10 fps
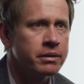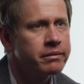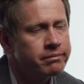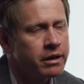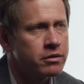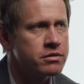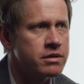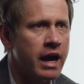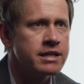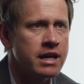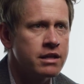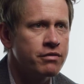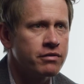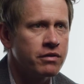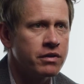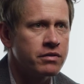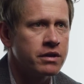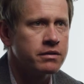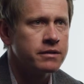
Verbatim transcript: But you know hindsight's 50-50.